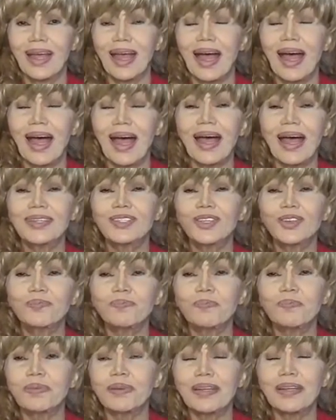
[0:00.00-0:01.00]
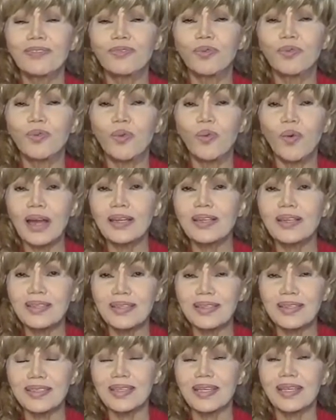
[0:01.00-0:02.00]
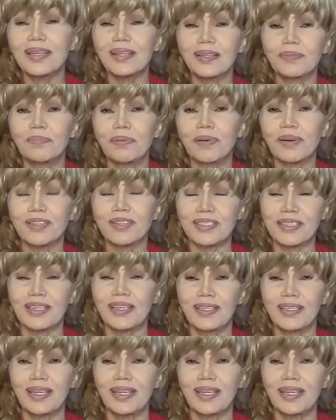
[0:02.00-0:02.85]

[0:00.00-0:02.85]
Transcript: I don't believe one single person